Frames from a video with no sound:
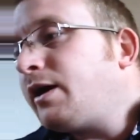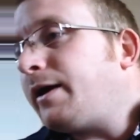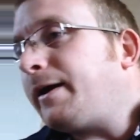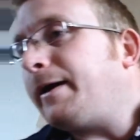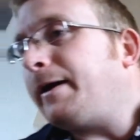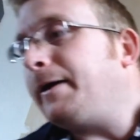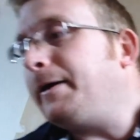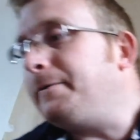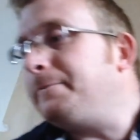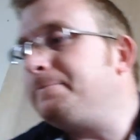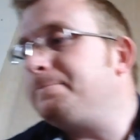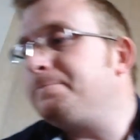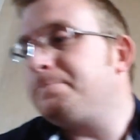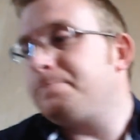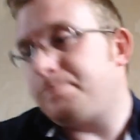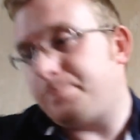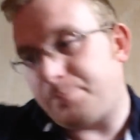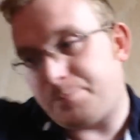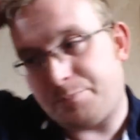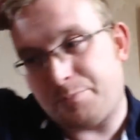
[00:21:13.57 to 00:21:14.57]

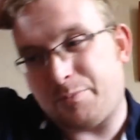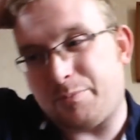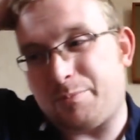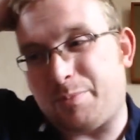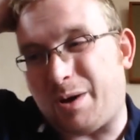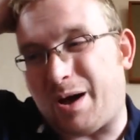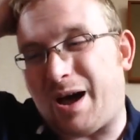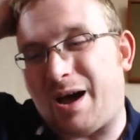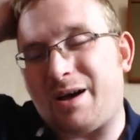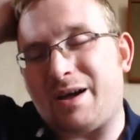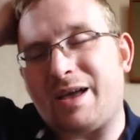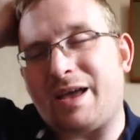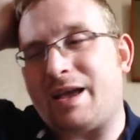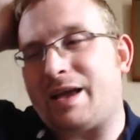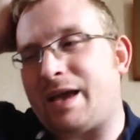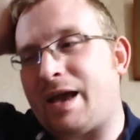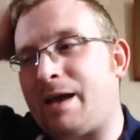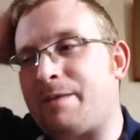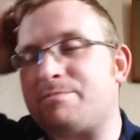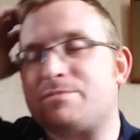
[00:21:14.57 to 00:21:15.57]
But it
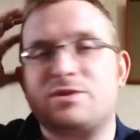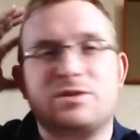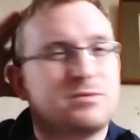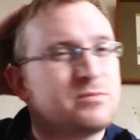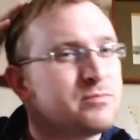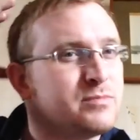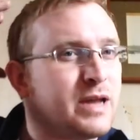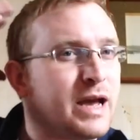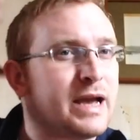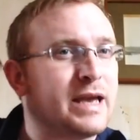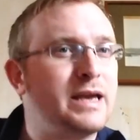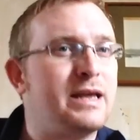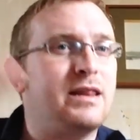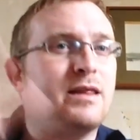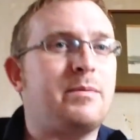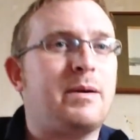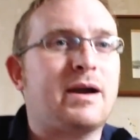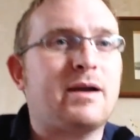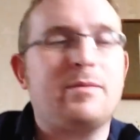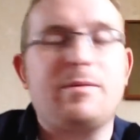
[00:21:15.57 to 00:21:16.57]
kept nagging in
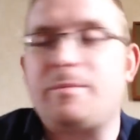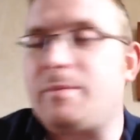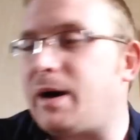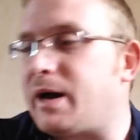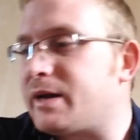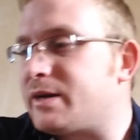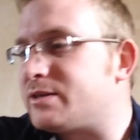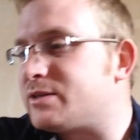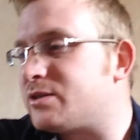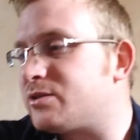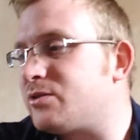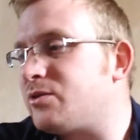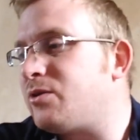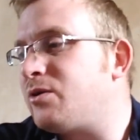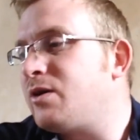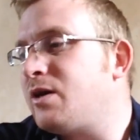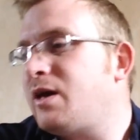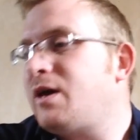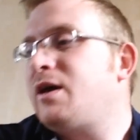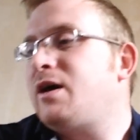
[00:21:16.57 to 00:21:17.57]
the back of my mind, because I
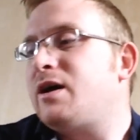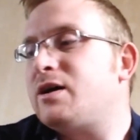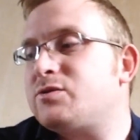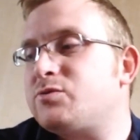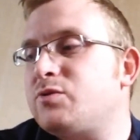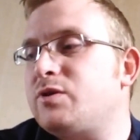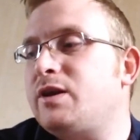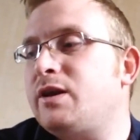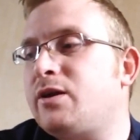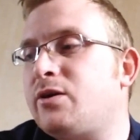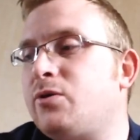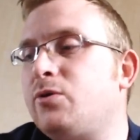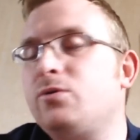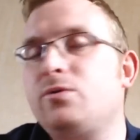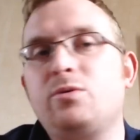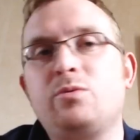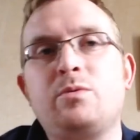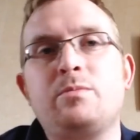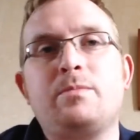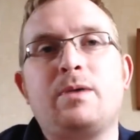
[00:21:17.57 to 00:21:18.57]
thought, that's really
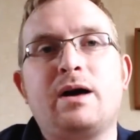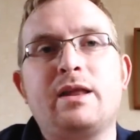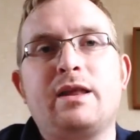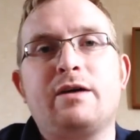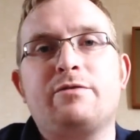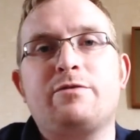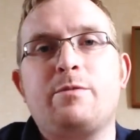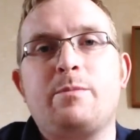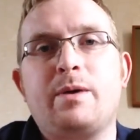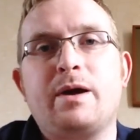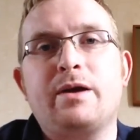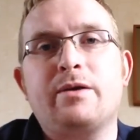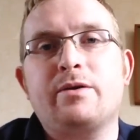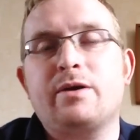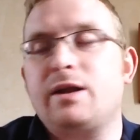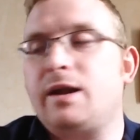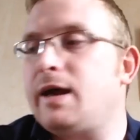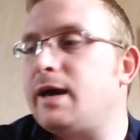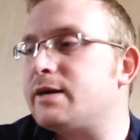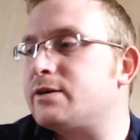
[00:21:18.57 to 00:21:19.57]
cool, I wouldn't mind that for my own
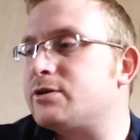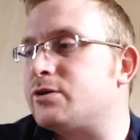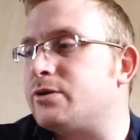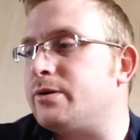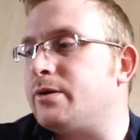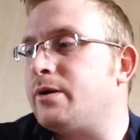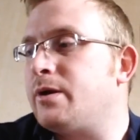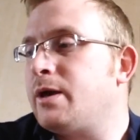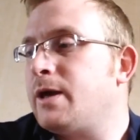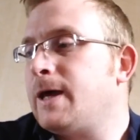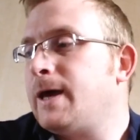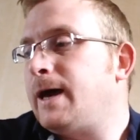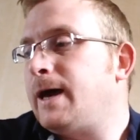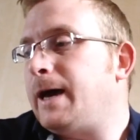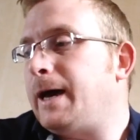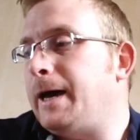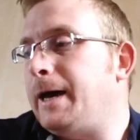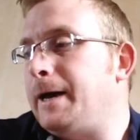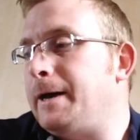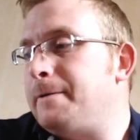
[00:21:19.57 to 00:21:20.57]
collection.
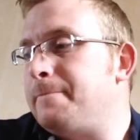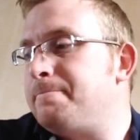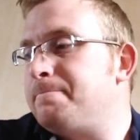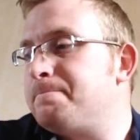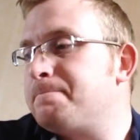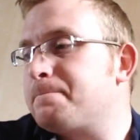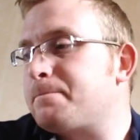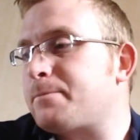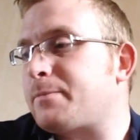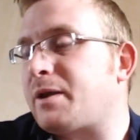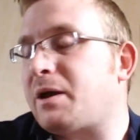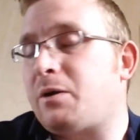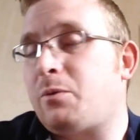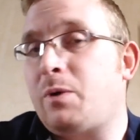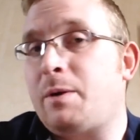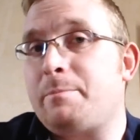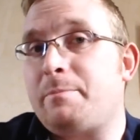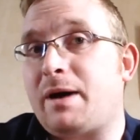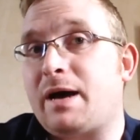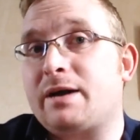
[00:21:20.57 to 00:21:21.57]
I
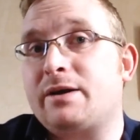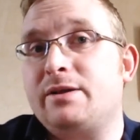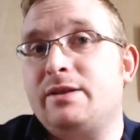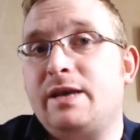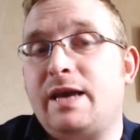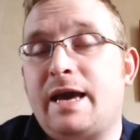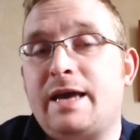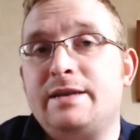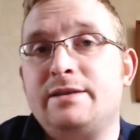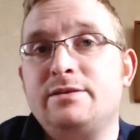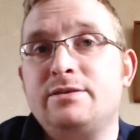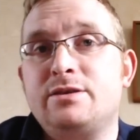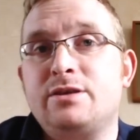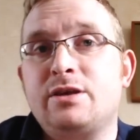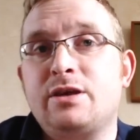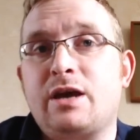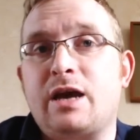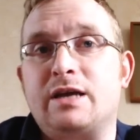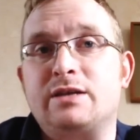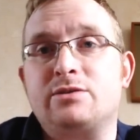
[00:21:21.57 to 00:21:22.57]
went back at the end,
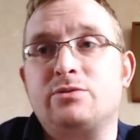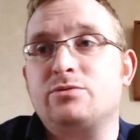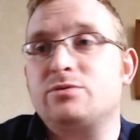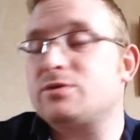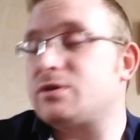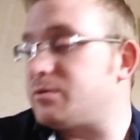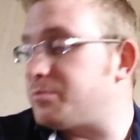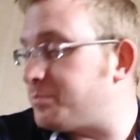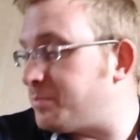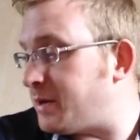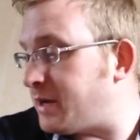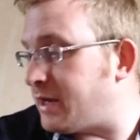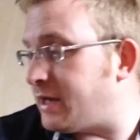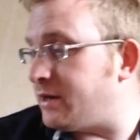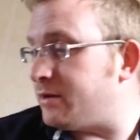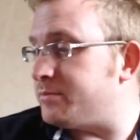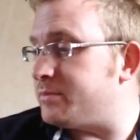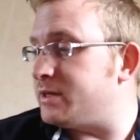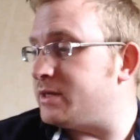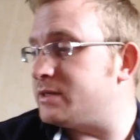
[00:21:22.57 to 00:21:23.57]
as I was
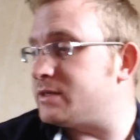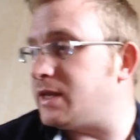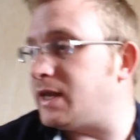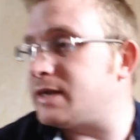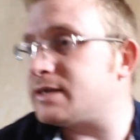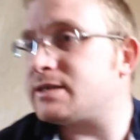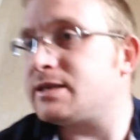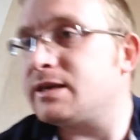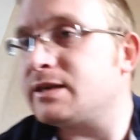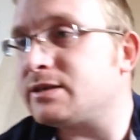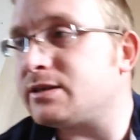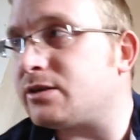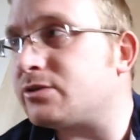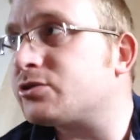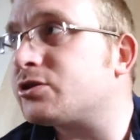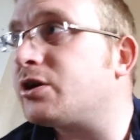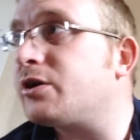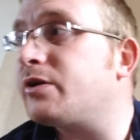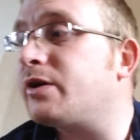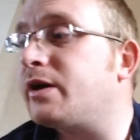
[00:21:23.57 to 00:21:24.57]
picking up these last things I'll
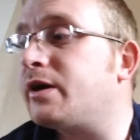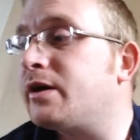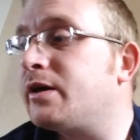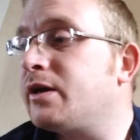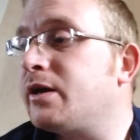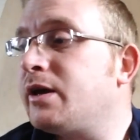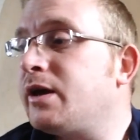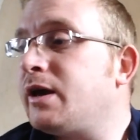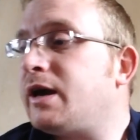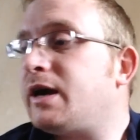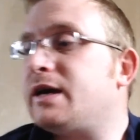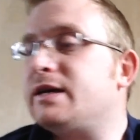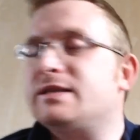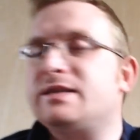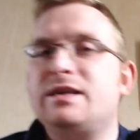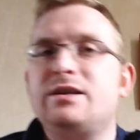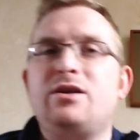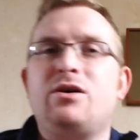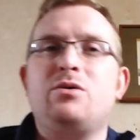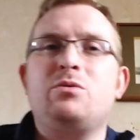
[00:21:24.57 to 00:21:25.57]
show you. I
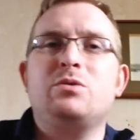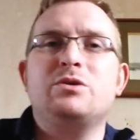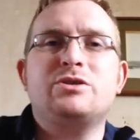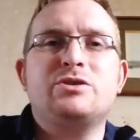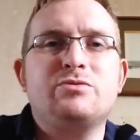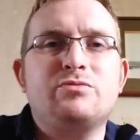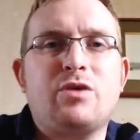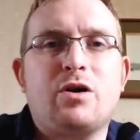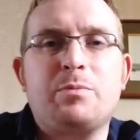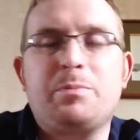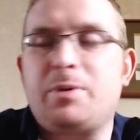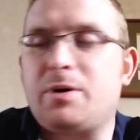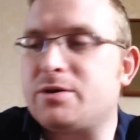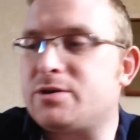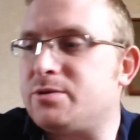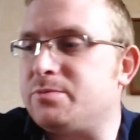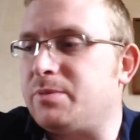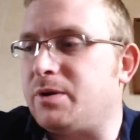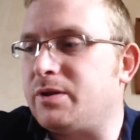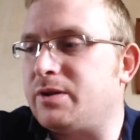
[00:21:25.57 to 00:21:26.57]
said, oh, what's your rock
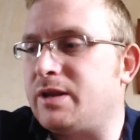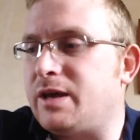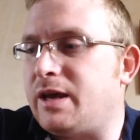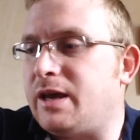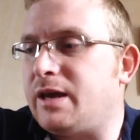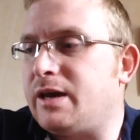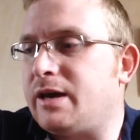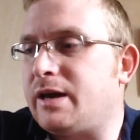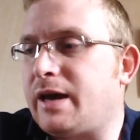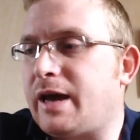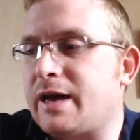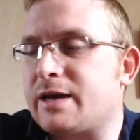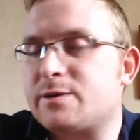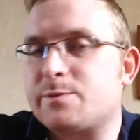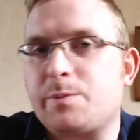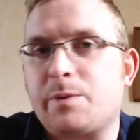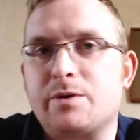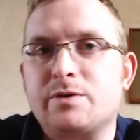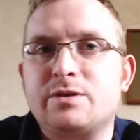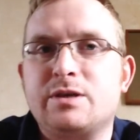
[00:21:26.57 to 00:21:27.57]
bottom on the
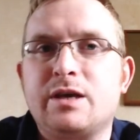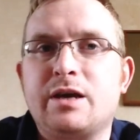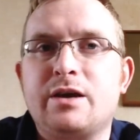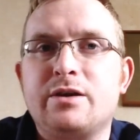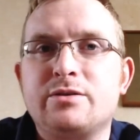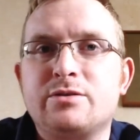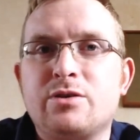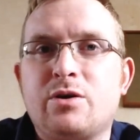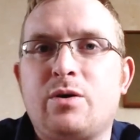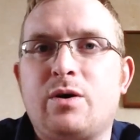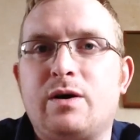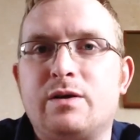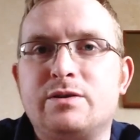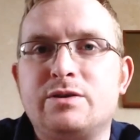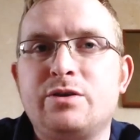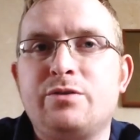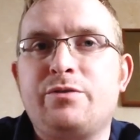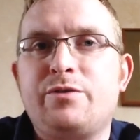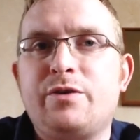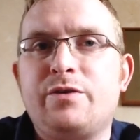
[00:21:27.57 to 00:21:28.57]
Xbox? He goes, oh, I'll
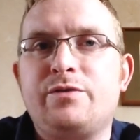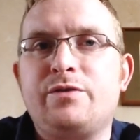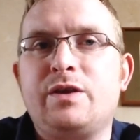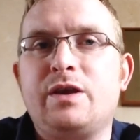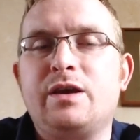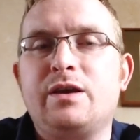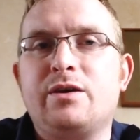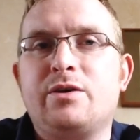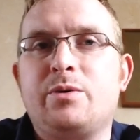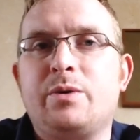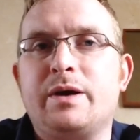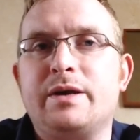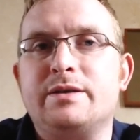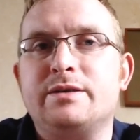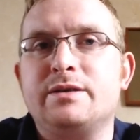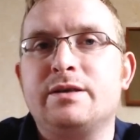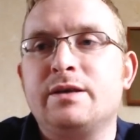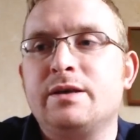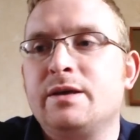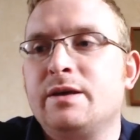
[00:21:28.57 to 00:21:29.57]
do 15
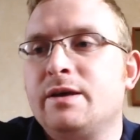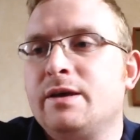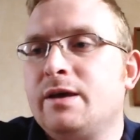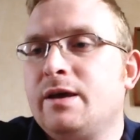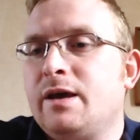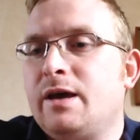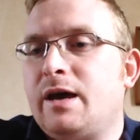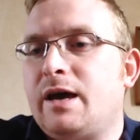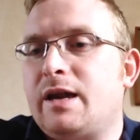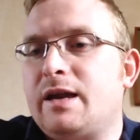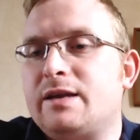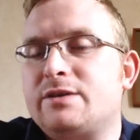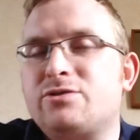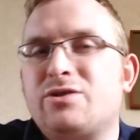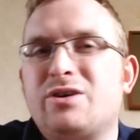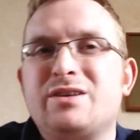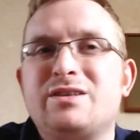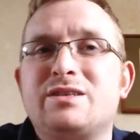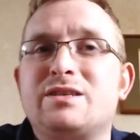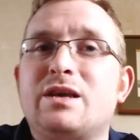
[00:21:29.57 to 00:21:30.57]
quid. And I
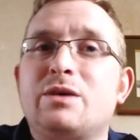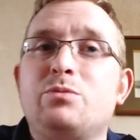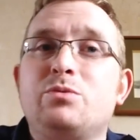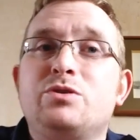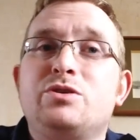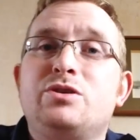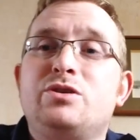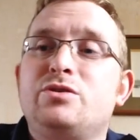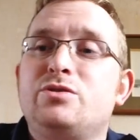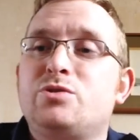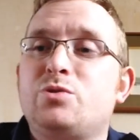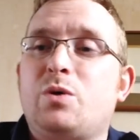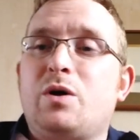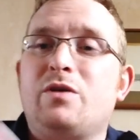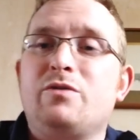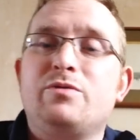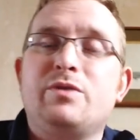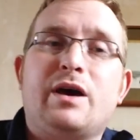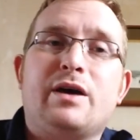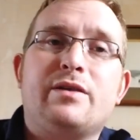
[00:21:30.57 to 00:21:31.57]
tried to say, would you do
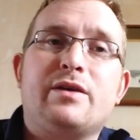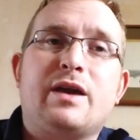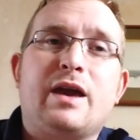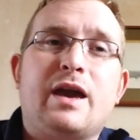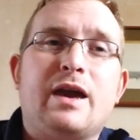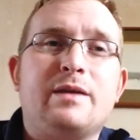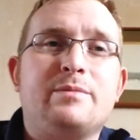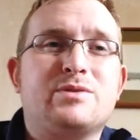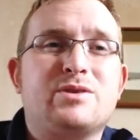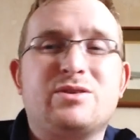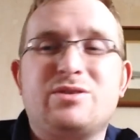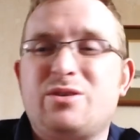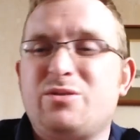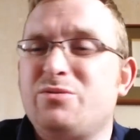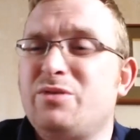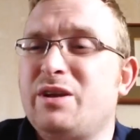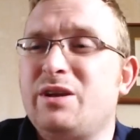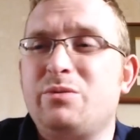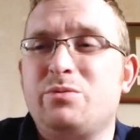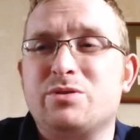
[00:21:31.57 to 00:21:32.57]
12 without the games? Because I
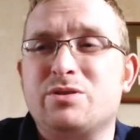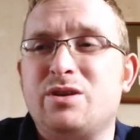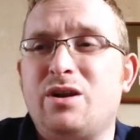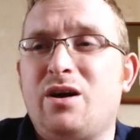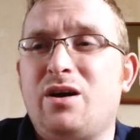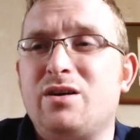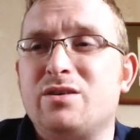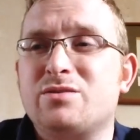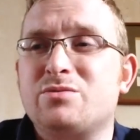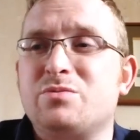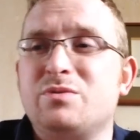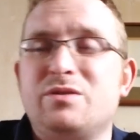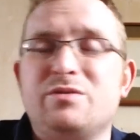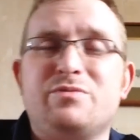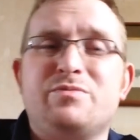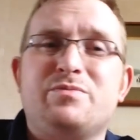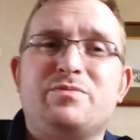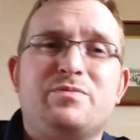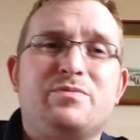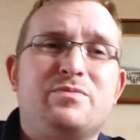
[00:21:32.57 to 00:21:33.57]
really wasn't arsed with the
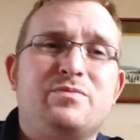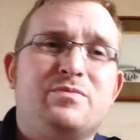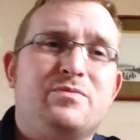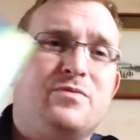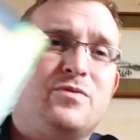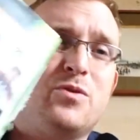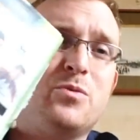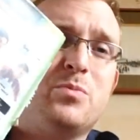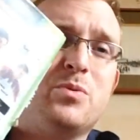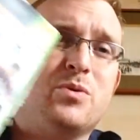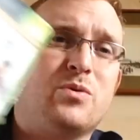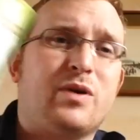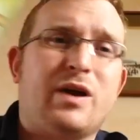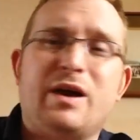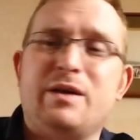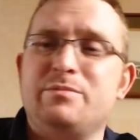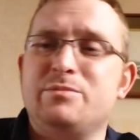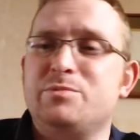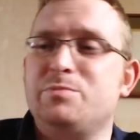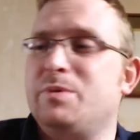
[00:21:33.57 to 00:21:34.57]
football
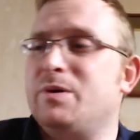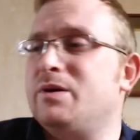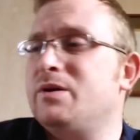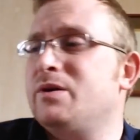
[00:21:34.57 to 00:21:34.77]
games.